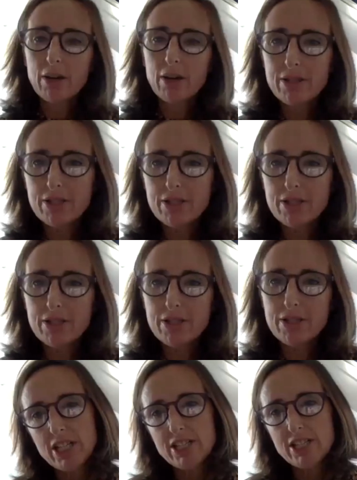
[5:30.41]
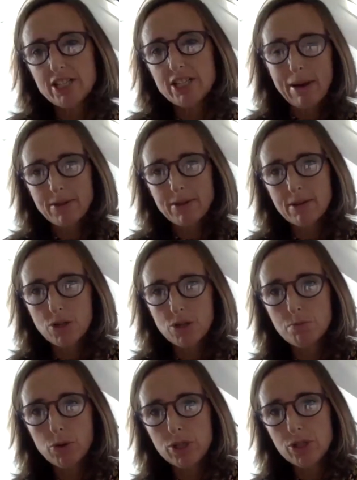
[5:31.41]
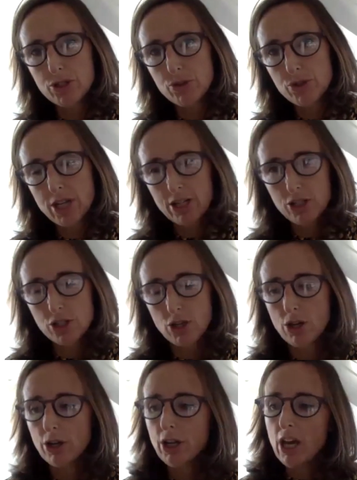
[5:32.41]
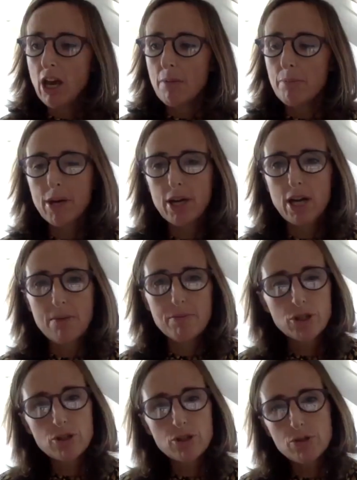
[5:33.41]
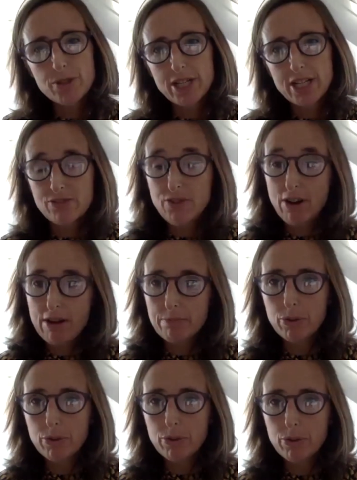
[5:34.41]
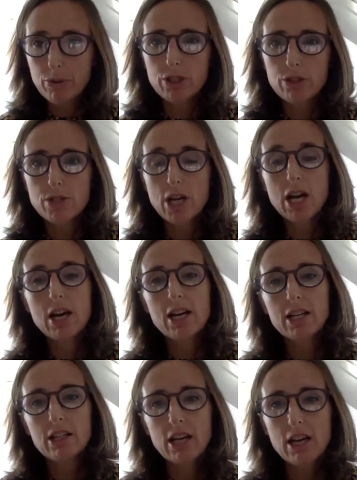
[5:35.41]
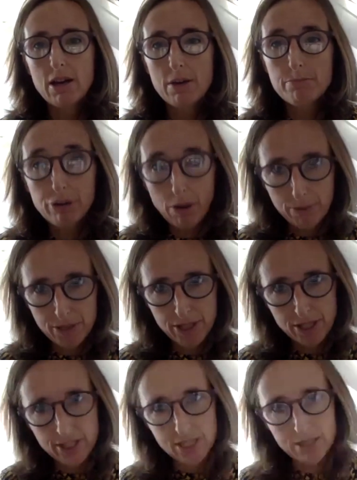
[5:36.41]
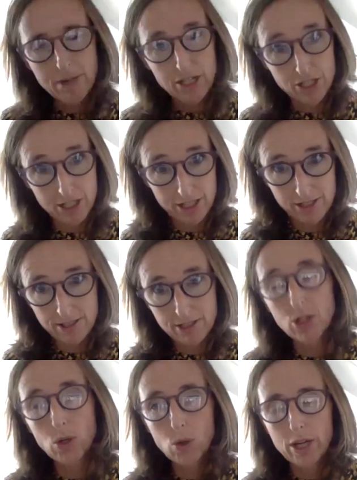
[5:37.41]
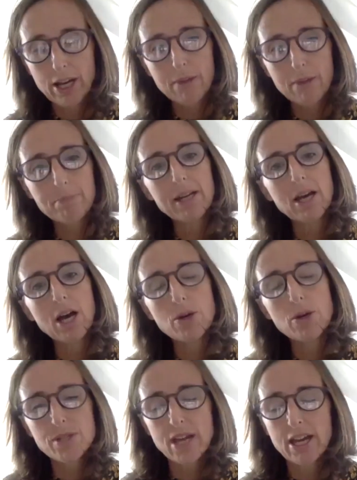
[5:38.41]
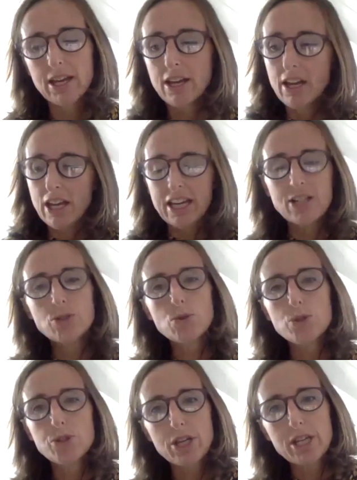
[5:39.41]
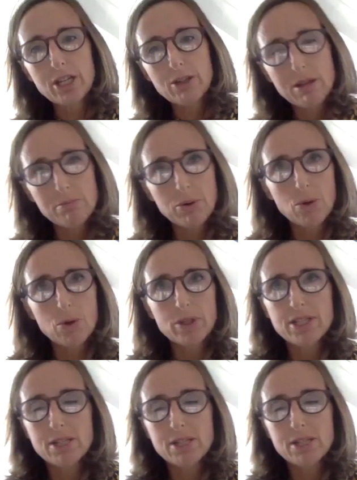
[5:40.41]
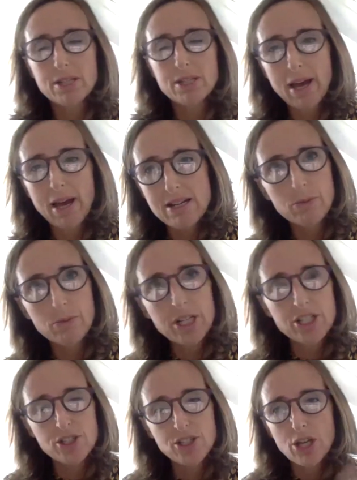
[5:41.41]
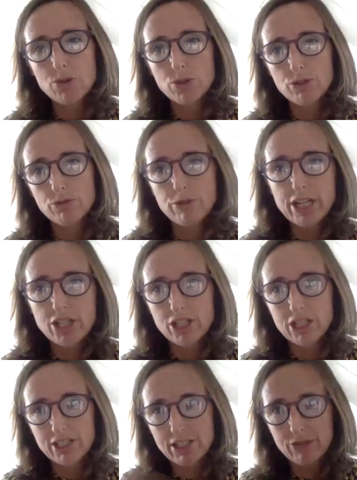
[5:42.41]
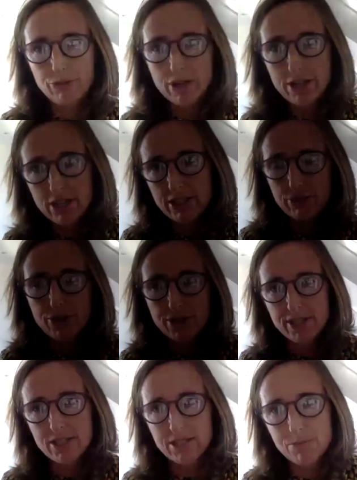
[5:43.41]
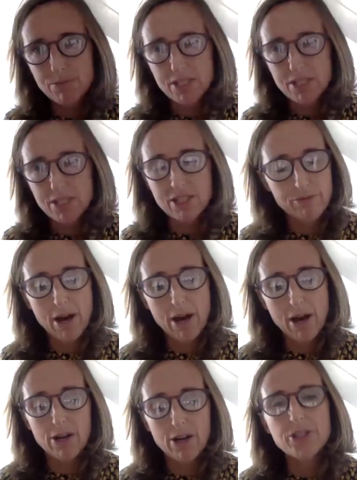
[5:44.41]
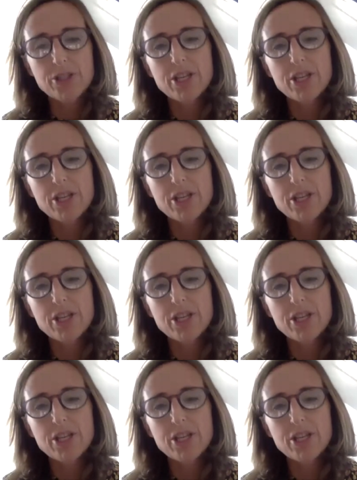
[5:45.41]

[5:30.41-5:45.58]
into a bit more detail about some of those points you touched on, but you said it's very important to use a property specialist lawyer. But Jose, it's also equally important in Spain, which is so sort of regional, different systems in different parts.